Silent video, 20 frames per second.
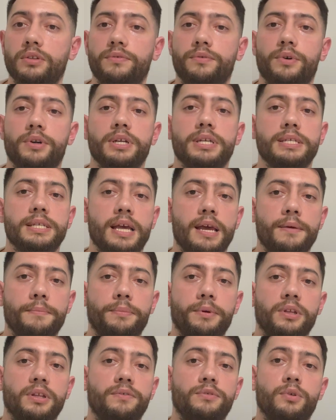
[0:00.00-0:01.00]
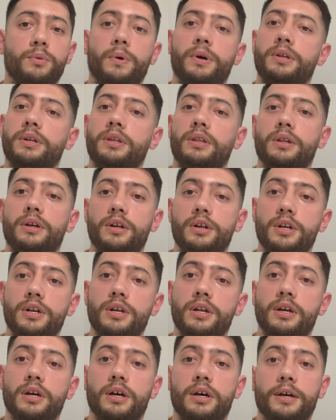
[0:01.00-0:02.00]
For example, if you want to
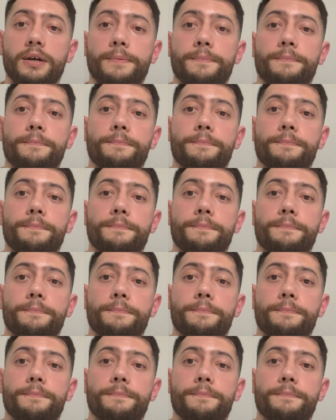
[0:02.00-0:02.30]
learn a